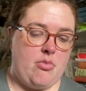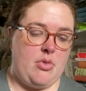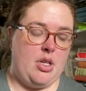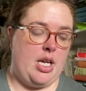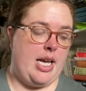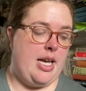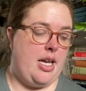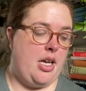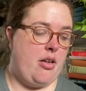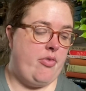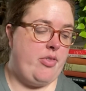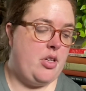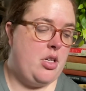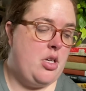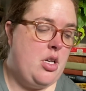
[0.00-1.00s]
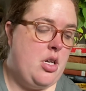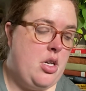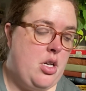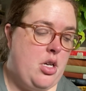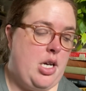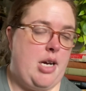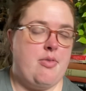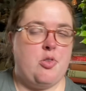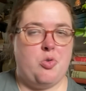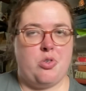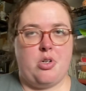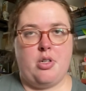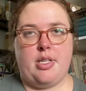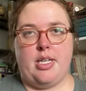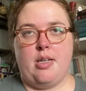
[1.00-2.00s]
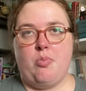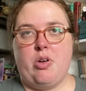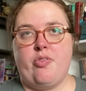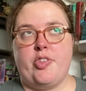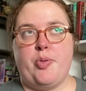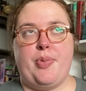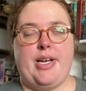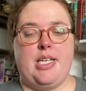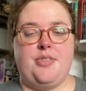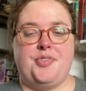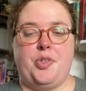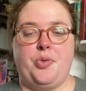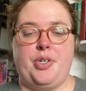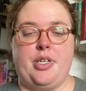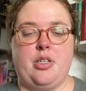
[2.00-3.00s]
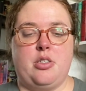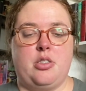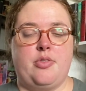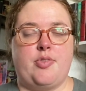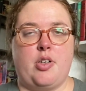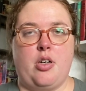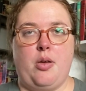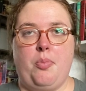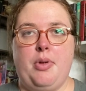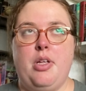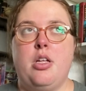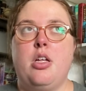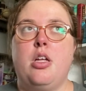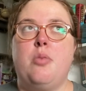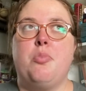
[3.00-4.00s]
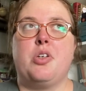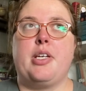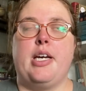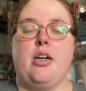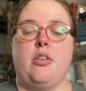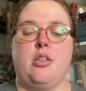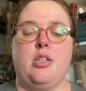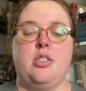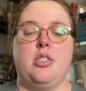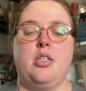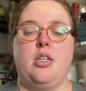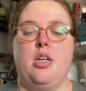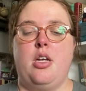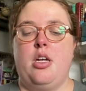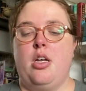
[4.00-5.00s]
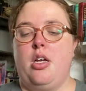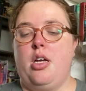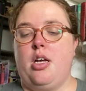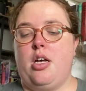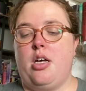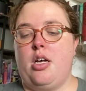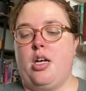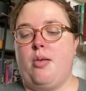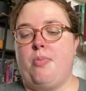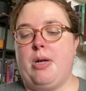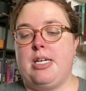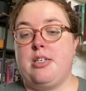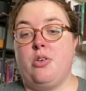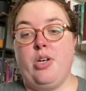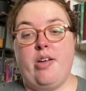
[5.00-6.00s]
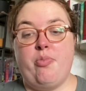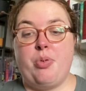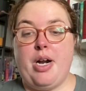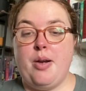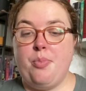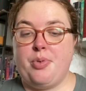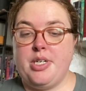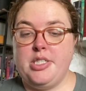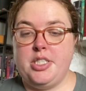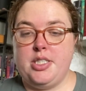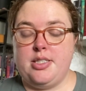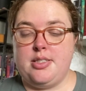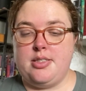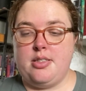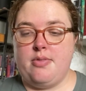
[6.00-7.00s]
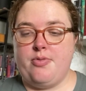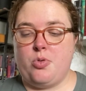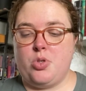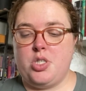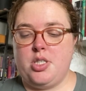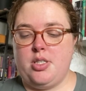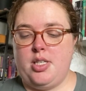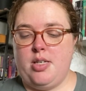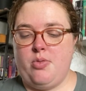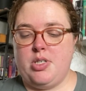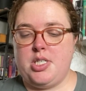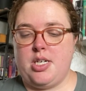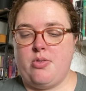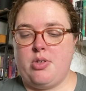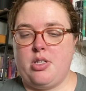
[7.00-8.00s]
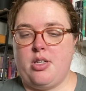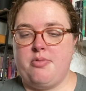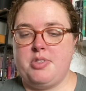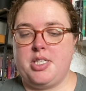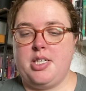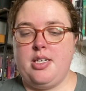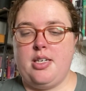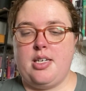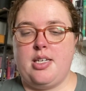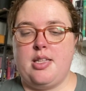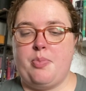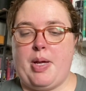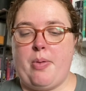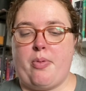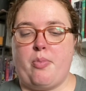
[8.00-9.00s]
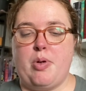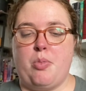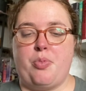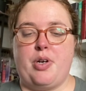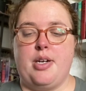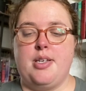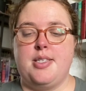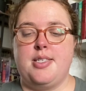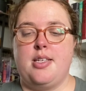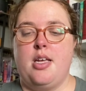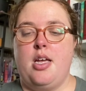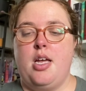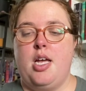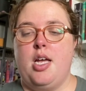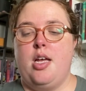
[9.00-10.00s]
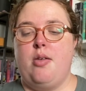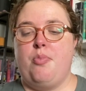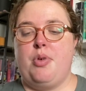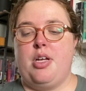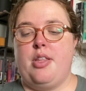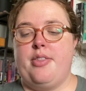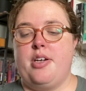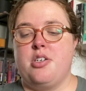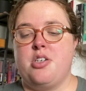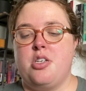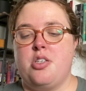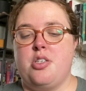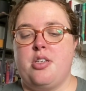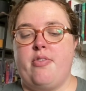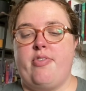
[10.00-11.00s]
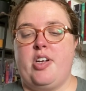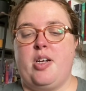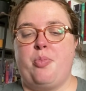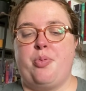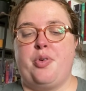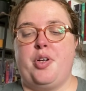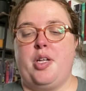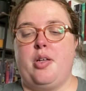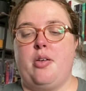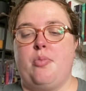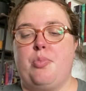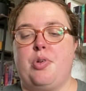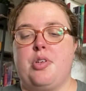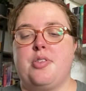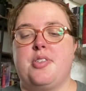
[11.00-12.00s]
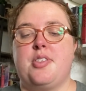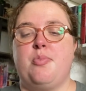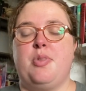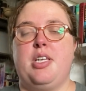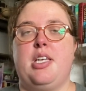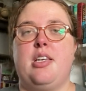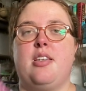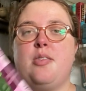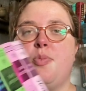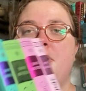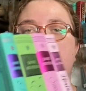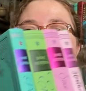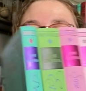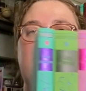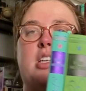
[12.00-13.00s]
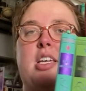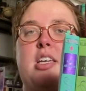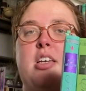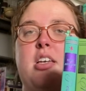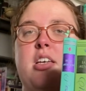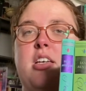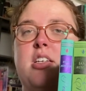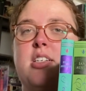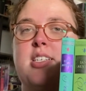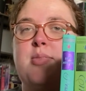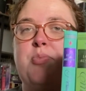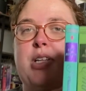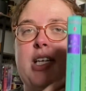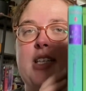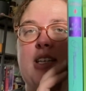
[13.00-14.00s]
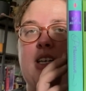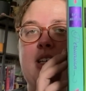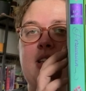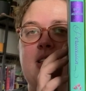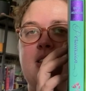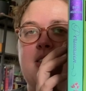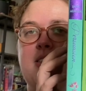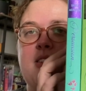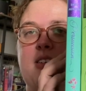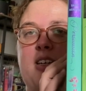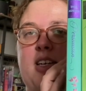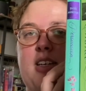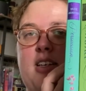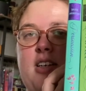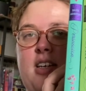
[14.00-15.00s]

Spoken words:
I've ordered them over the past few years from Book Outlet. I don't have Pride and Prejudice, unfortunately, which I would love to get in Paper Mill Press, but they're just very pretty books to me, especially displayed like this, like